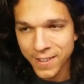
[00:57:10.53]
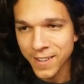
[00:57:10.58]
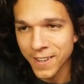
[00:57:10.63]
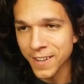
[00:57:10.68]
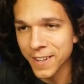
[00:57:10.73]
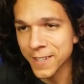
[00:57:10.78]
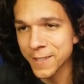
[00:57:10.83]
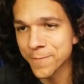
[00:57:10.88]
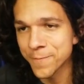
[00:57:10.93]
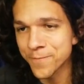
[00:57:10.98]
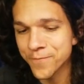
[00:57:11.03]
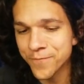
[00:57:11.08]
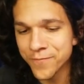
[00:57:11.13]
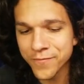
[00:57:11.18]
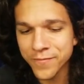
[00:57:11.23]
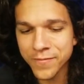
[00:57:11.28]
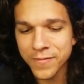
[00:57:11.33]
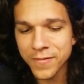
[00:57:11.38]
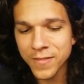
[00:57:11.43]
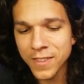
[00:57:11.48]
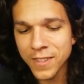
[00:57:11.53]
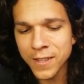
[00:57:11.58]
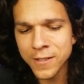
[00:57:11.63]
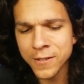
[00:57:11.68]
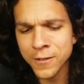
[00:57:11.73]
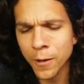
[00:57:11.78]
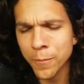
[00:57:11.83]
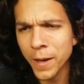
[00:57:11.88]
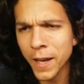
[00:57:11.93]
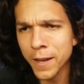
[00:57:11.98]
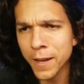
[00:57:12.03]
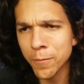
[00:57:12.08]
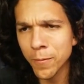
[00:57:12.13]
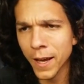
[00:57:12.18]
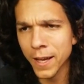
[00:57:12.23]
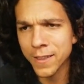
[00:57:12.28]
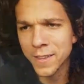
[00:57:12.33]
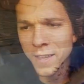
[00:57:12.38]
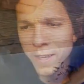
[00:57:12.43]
Um, so I'm adding back the